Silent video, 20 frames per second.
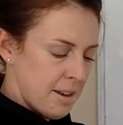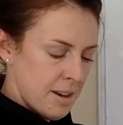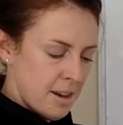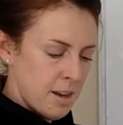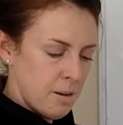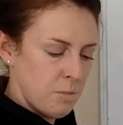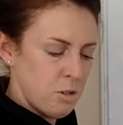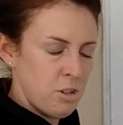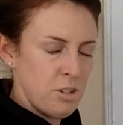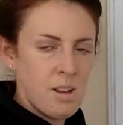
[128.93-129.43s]

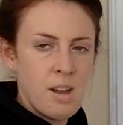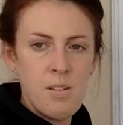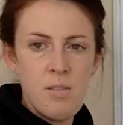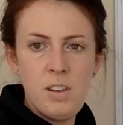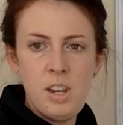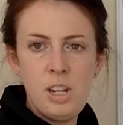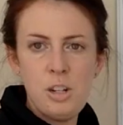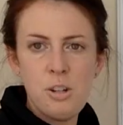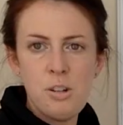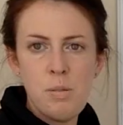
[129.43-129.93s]
It's just kind of
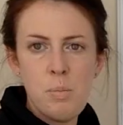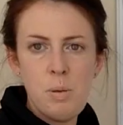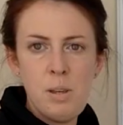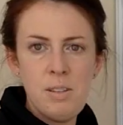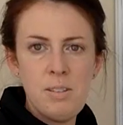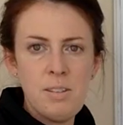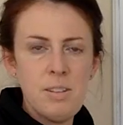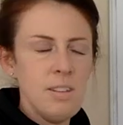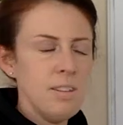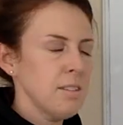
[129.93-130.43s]
the nature of the
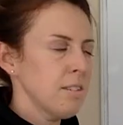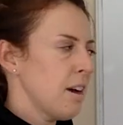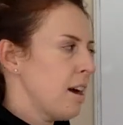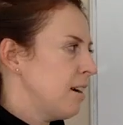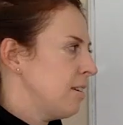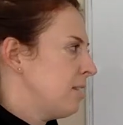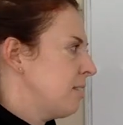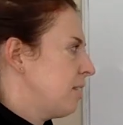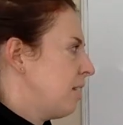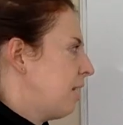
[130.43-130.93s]
beast in this
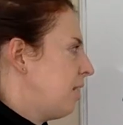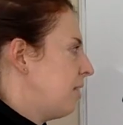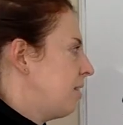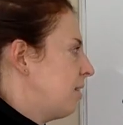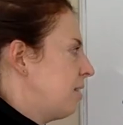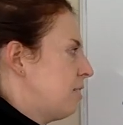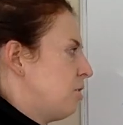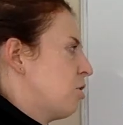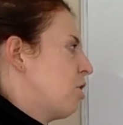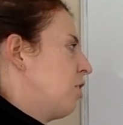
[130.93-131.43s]
class that
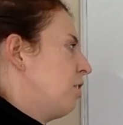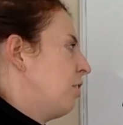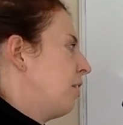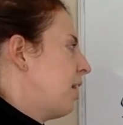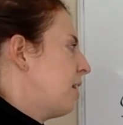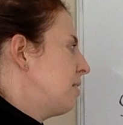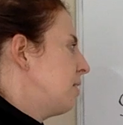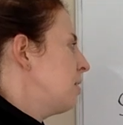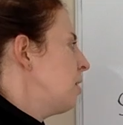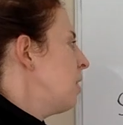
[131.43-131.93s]
it's a hard
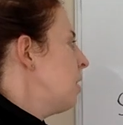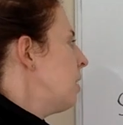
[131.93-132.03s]
class.